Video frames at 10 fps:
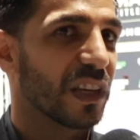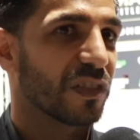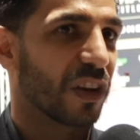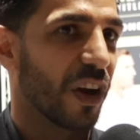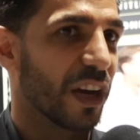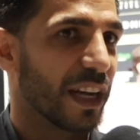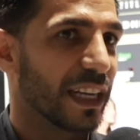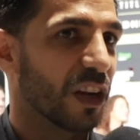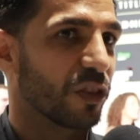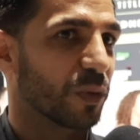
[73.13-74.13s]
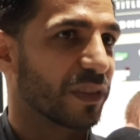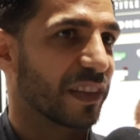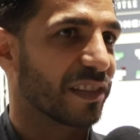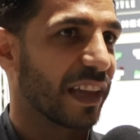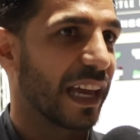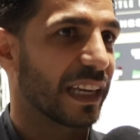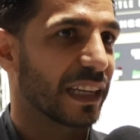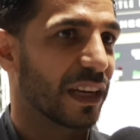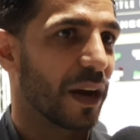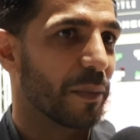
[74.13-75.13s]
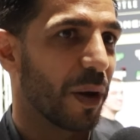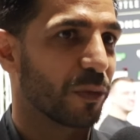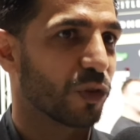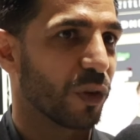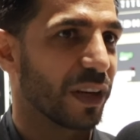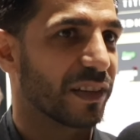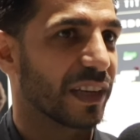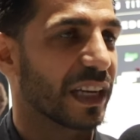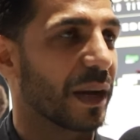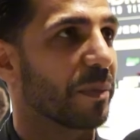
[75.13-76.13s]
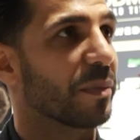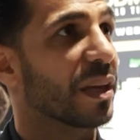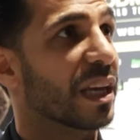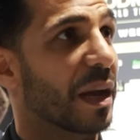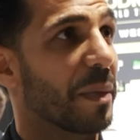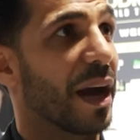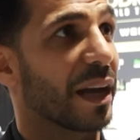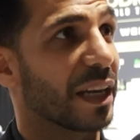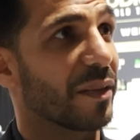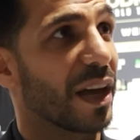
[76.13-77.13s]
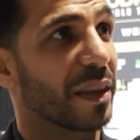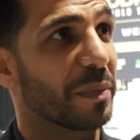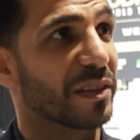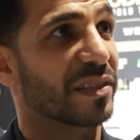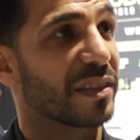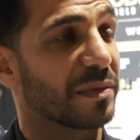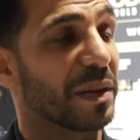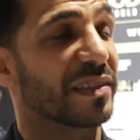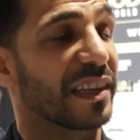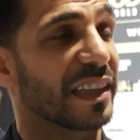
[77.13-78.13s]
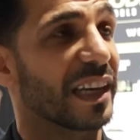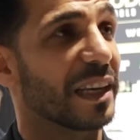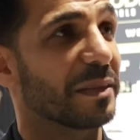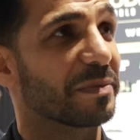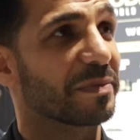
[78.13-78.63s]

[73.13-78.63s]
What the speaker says: So he knows what's at stake, and I'm sure that he's going to come out and give out the best that he can.